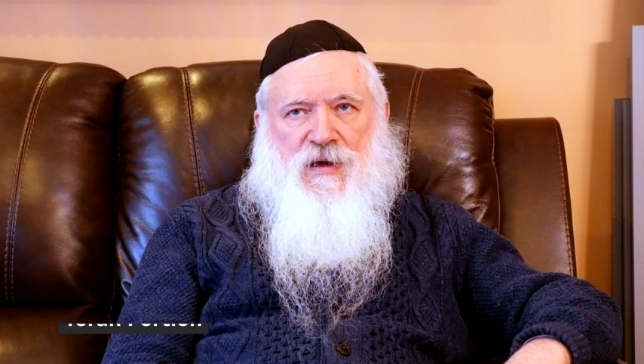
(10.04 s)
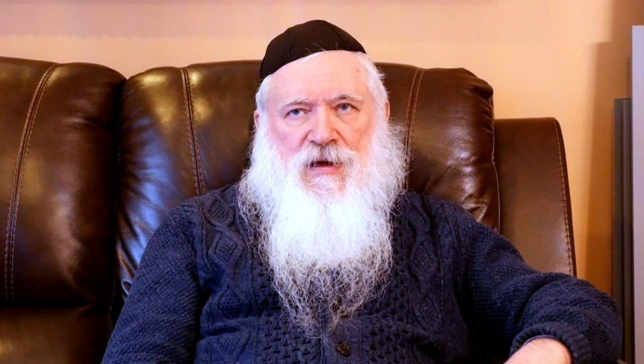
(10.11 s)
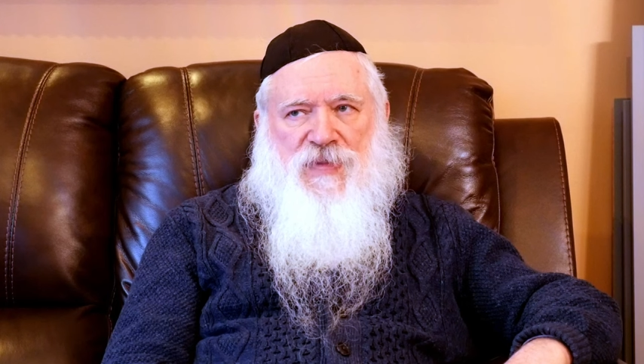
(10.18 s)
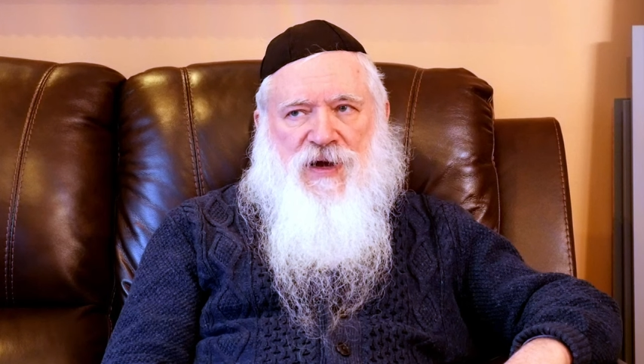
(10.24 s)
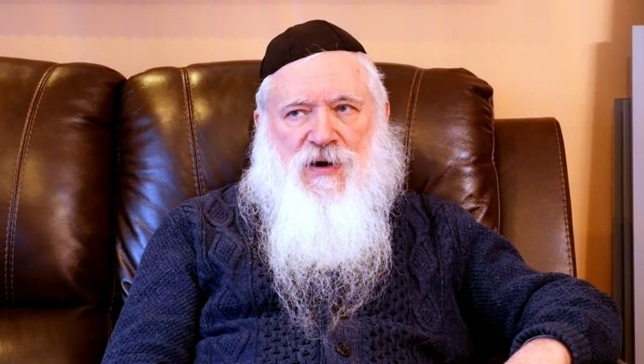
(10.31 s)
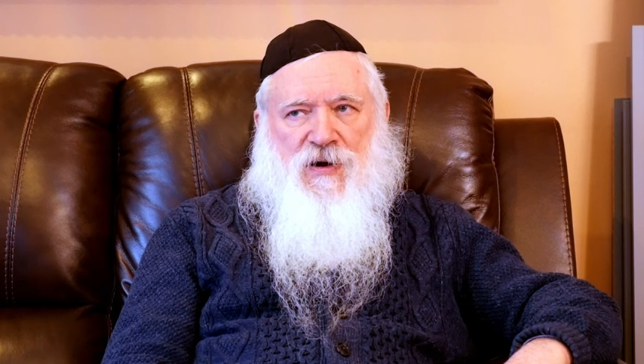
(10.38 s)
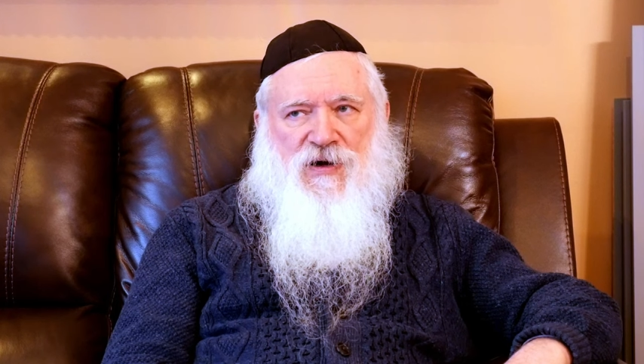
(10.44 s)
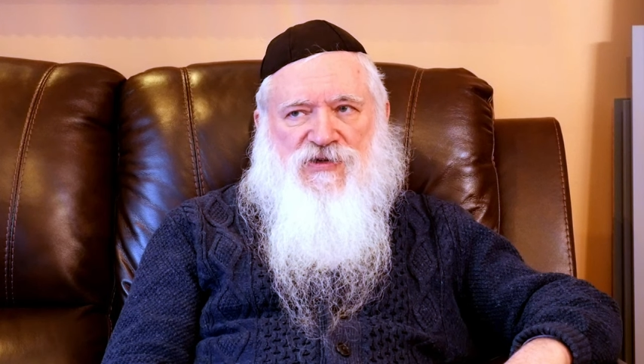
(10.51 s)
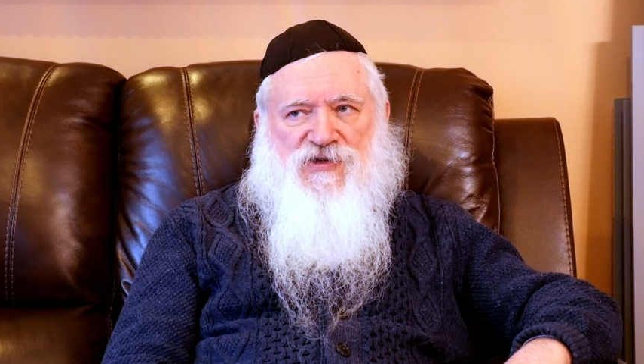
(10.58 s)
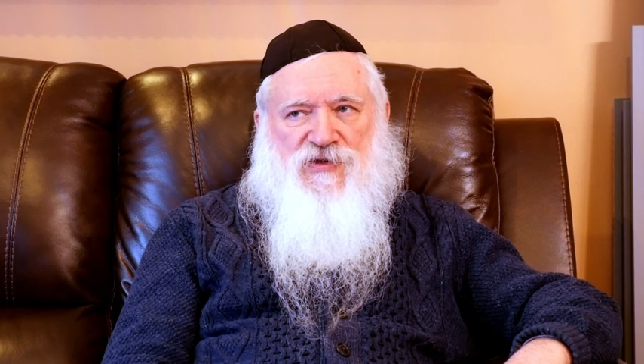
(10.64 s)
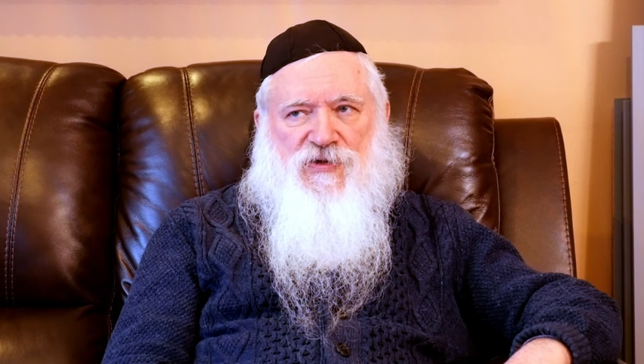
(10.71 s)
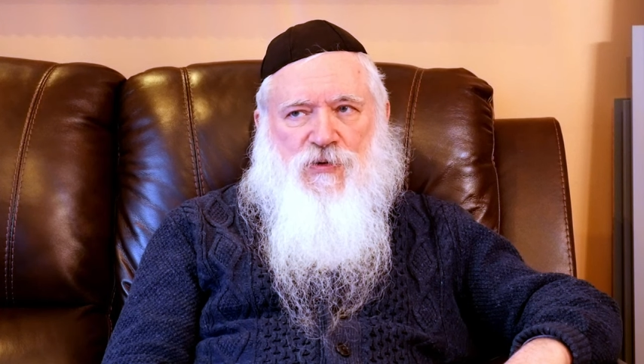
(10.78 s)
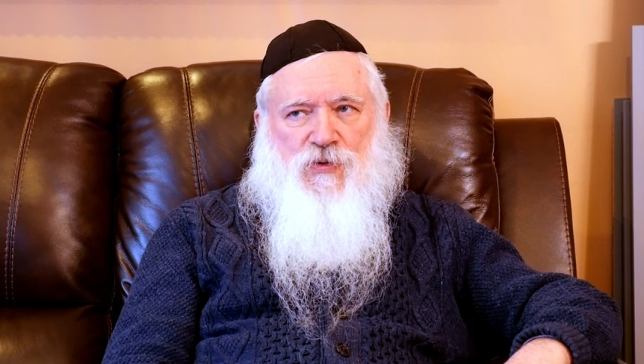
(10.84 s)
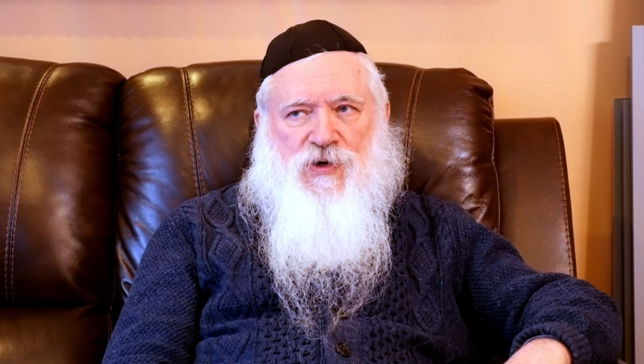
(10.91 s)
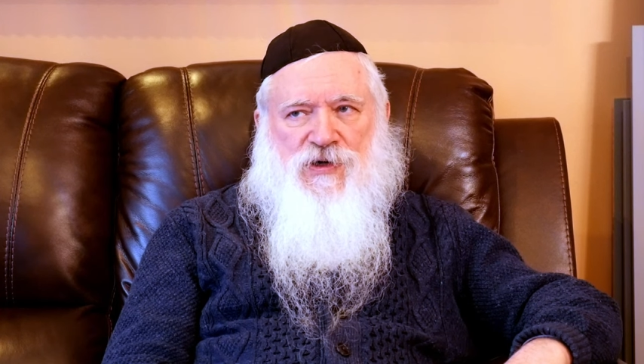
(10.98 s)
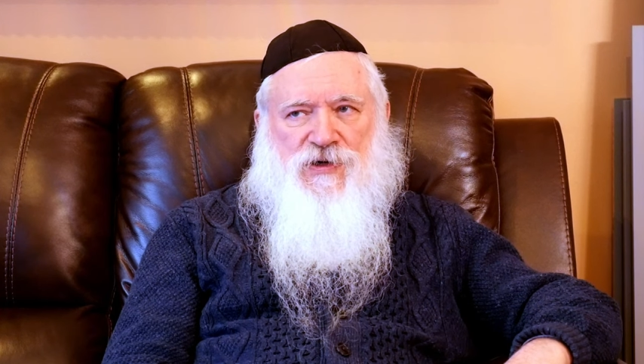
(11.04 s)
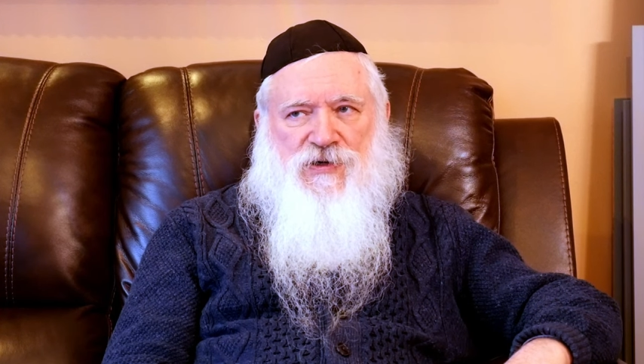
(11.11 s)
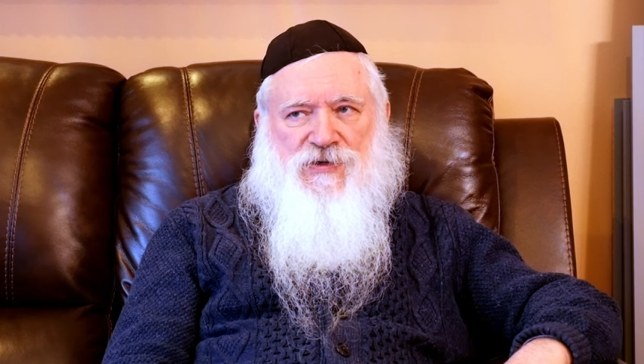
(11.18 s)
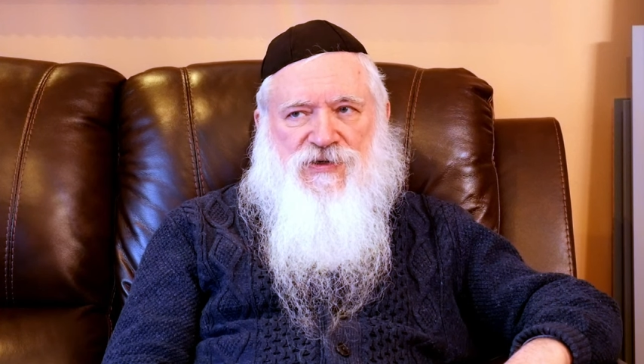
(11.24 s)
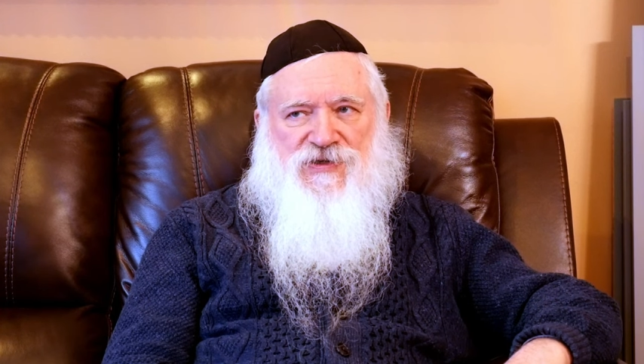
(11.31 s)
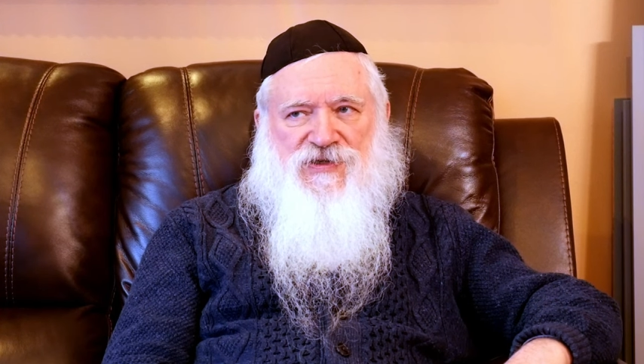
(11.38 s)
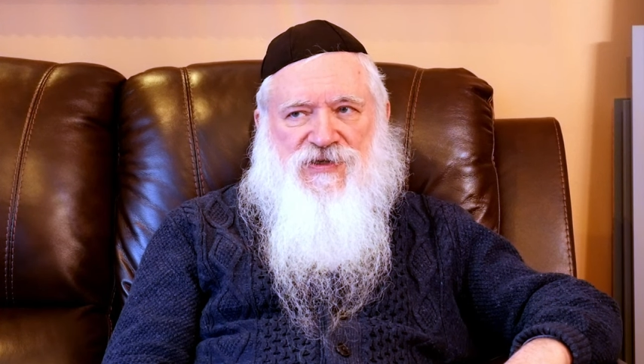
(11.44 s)
because of the
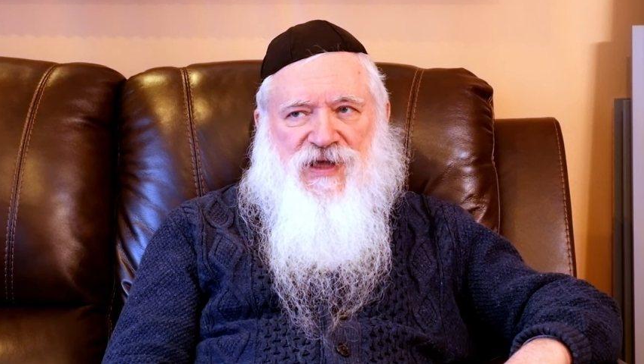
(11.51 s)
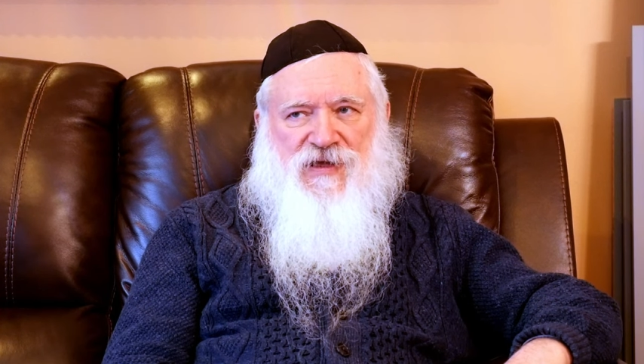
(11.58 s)
words